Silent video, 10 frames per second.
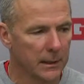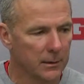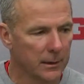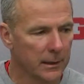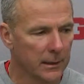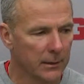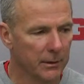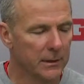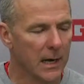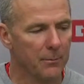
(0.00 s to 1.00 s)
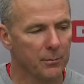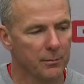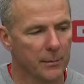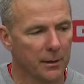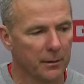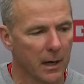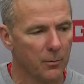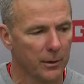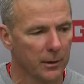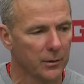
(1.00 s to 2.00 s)
and every time you thought
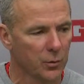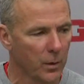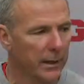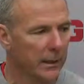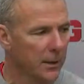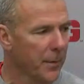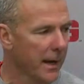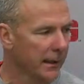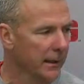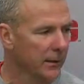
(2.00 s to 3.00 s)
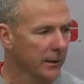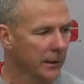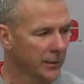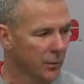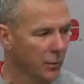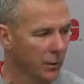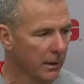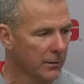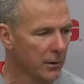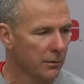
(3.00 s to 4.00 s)
we were going to swing and get back in it, you didn't score in the
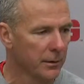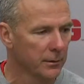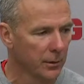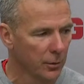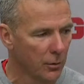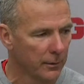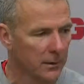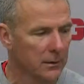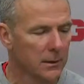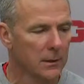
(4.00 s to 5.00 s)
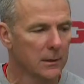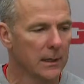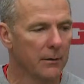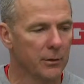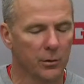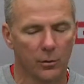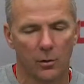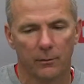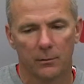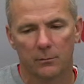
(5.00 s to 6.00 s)
red zone. You have a
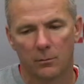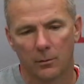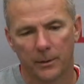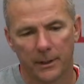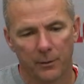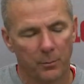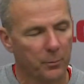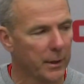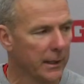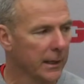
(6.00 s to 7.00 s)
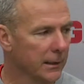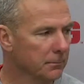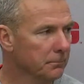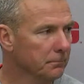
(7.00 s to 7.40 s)
turnover, or we give up a big hit.